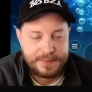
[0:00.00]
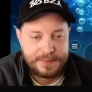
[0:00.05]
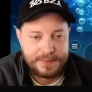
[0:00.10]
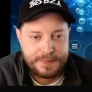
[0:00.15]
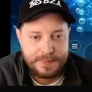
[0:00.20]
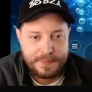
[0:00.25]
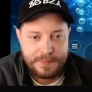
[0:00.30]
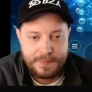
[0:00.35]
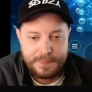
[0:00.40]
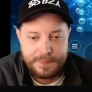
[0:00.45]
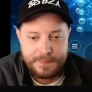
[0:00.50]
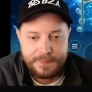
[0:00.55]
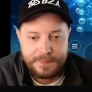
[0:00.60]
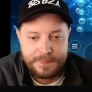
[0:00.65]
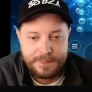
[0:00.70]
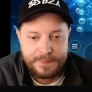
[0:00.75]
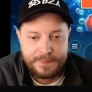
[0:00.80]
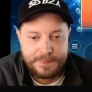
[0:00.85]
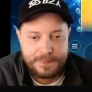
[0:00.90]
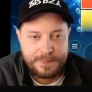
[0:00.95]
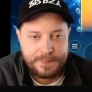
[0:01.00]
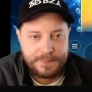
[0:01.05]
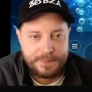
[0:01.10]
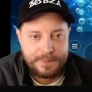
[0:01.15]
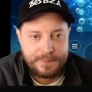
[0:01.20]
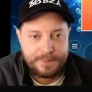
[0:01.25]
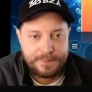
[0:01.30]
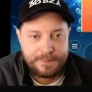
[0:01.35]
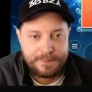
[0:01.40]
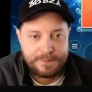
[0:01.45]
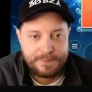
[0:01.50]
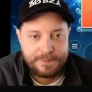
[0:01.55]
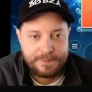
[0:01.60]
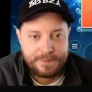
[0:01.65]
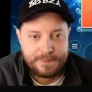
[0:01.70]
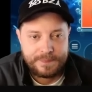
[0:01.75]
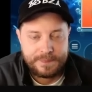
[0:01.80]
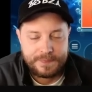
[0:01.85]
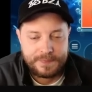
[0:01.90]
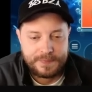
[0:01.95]

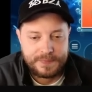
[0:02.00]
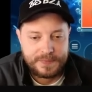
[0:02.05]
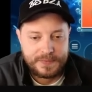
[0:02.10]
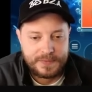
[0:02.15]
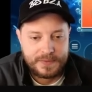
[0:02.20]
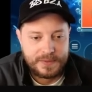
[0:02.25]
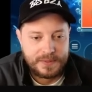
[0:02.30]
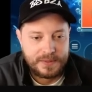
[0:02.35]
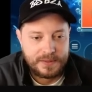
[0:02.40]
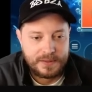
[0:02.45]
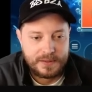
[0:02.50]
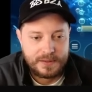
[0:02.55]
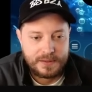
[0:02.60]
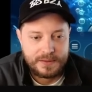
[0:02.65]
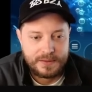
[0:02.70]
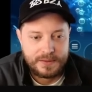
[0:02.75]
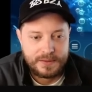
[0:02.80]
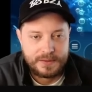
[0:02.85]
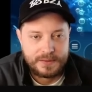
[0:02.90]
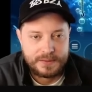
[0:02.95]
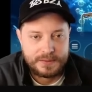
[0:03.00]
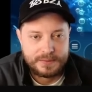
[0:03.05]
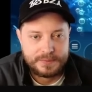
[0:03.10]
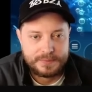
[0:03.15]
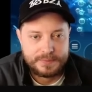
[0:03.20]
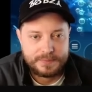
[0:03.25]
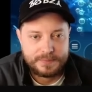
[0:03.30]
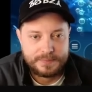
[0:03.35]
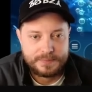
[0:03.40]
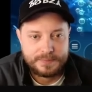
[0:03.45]
(no one is talking)